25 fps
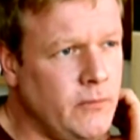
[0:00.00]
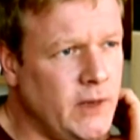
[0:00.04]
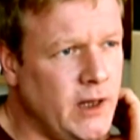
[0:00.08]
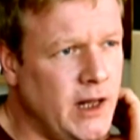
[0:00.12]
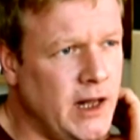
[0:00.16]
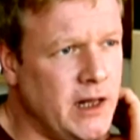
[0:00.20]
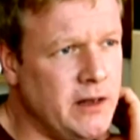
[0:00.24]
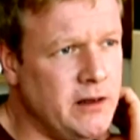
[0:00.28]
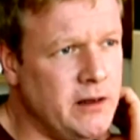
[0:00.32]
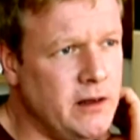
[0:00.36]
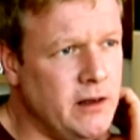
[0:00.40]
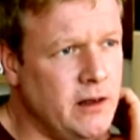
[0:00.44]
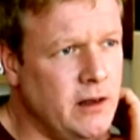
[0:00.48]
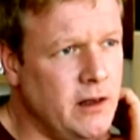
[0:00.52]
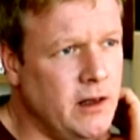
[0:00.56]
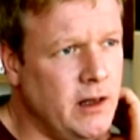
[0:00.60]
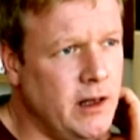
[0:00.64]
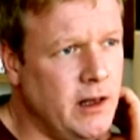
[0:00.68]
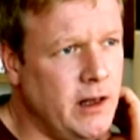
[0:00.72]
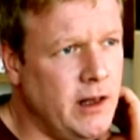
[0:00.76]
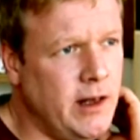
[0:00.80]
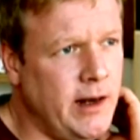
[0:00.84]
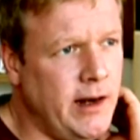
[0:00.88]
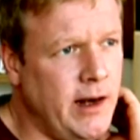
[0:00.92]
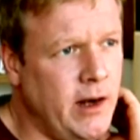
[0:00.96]
And
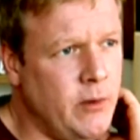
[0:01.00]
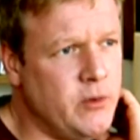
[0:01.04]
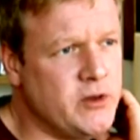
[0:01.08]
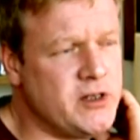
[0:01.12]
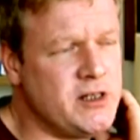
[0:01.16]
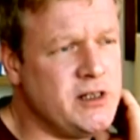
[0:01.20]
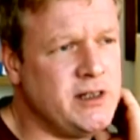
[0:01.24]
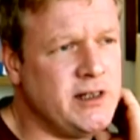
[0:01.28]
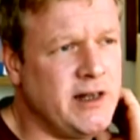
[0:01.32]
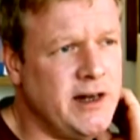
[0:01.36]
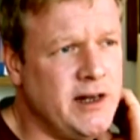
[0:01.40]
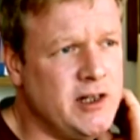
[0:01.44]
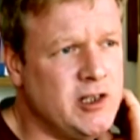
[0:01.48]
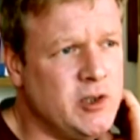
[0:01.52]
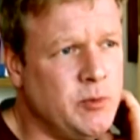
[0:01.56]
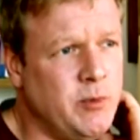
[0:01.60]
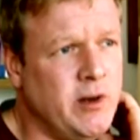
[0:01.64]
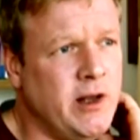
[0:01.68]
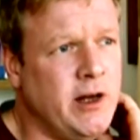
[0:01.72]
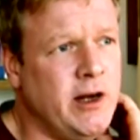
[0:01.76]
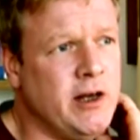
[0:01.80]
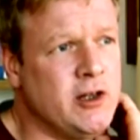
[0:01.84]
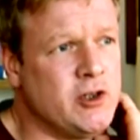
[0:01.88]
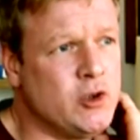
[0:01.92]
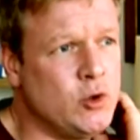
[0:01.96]
it was intended to be
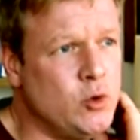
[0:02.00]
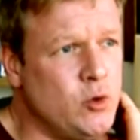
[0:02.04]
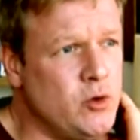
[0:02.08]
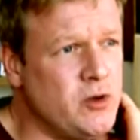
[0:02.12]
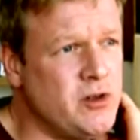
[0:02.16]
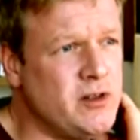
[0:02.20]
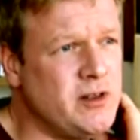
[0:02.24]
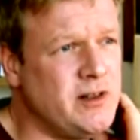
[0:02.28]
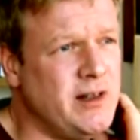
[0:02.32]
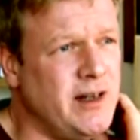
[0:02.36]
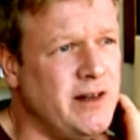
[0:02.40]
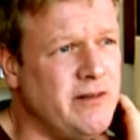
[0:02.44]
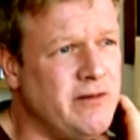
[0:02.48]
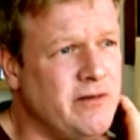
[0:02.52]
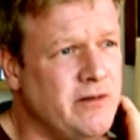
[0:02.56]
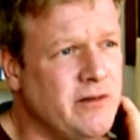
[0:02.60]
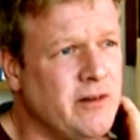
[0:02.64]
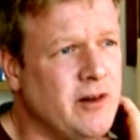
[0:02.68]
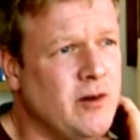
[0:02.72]
an exhaustive,